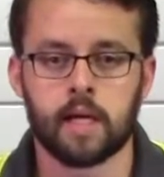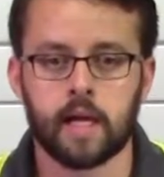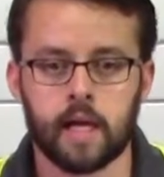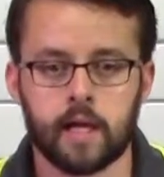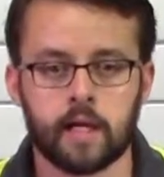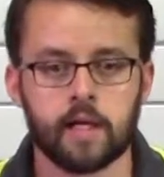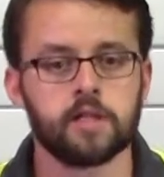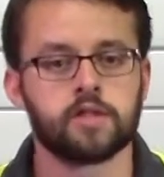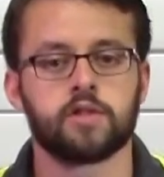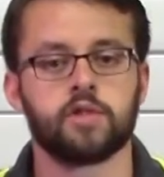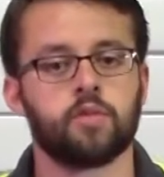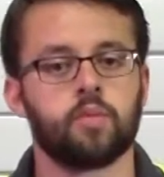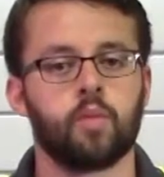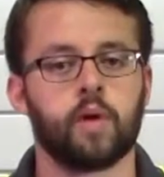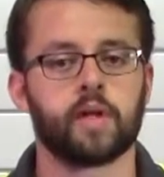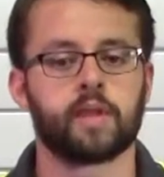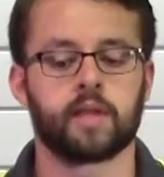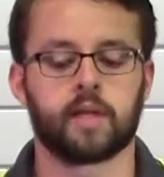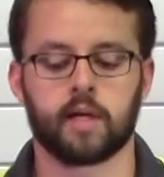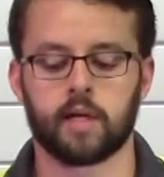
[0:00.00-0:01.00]
an issue
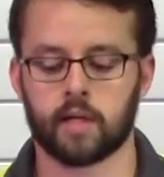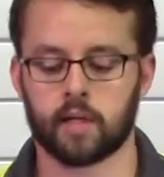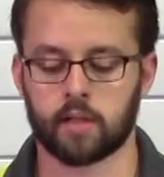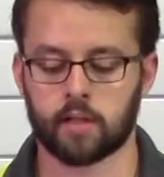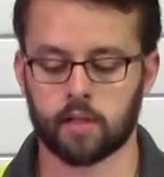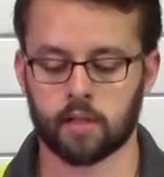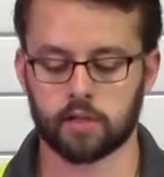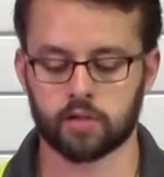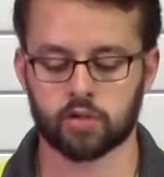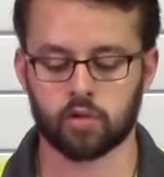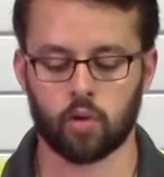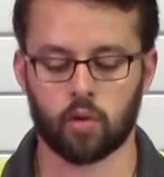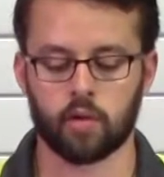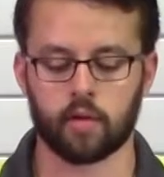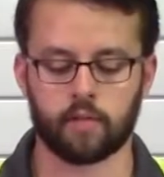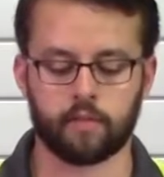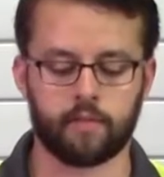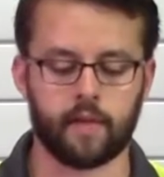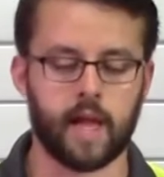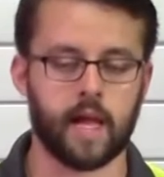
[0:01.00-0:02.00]
with the
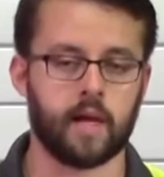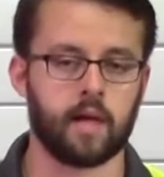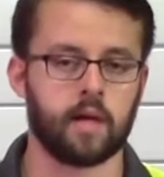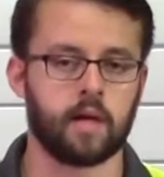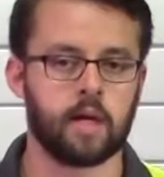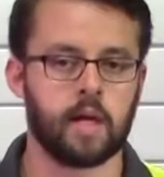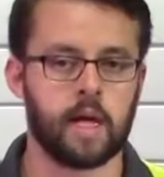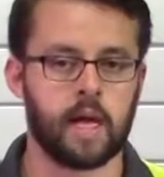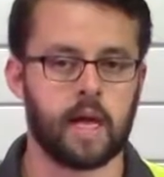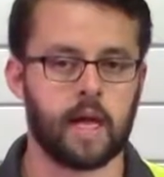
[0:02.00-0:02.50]
controller fan,